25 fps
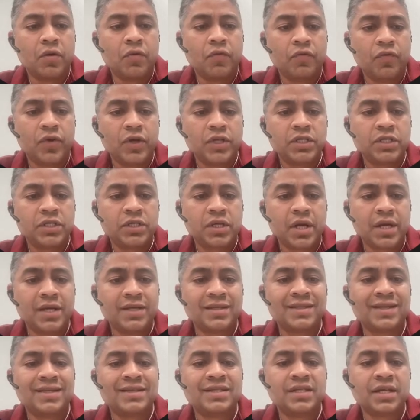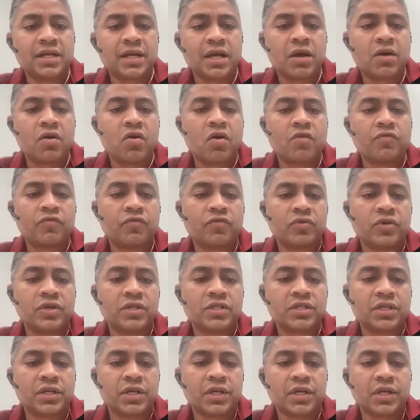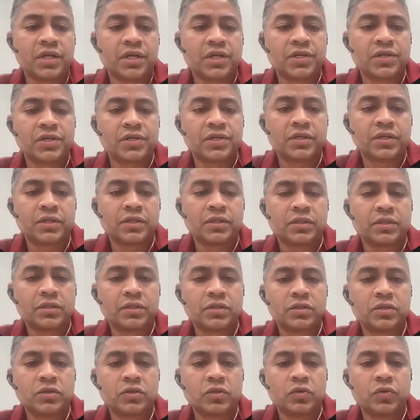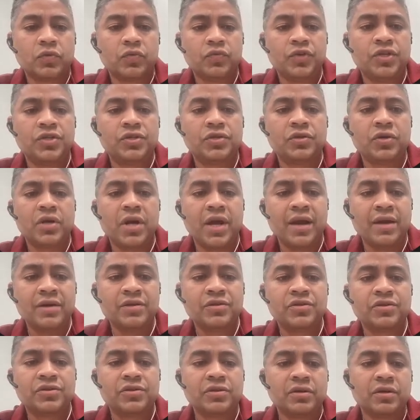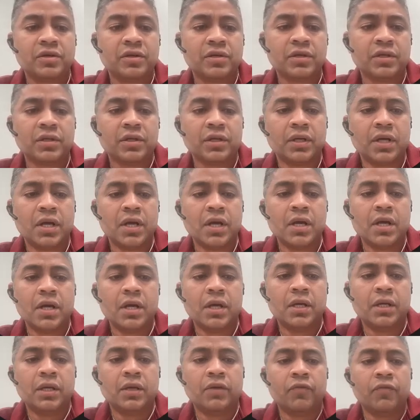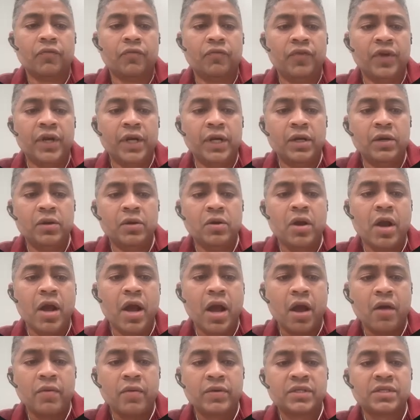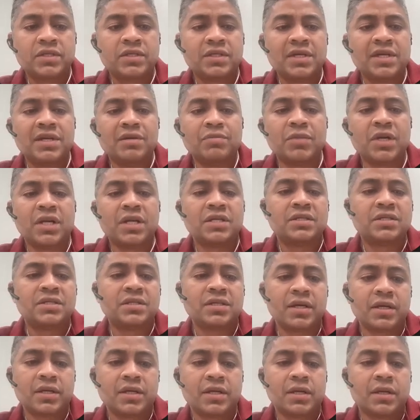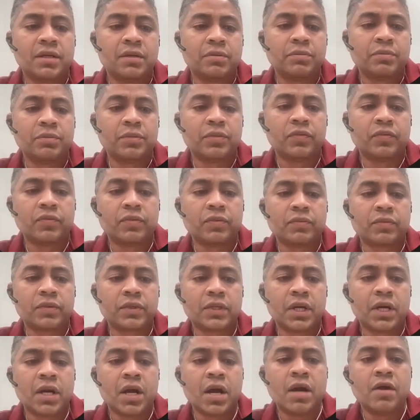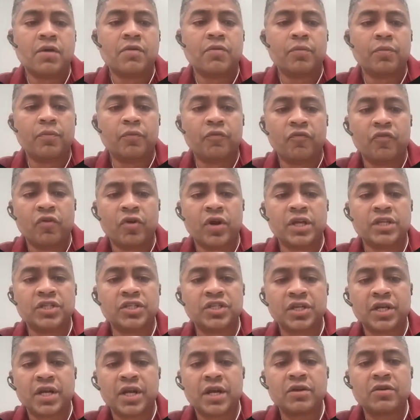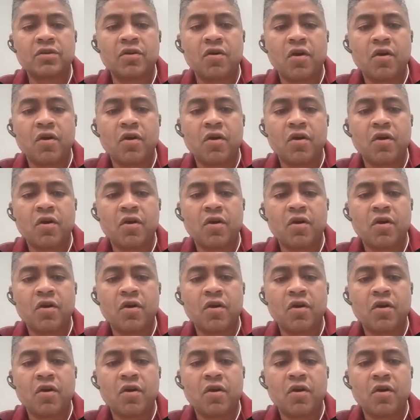First is the Jira-Confluence integration. So we should ensure we do have a seamless setup done for a Jira and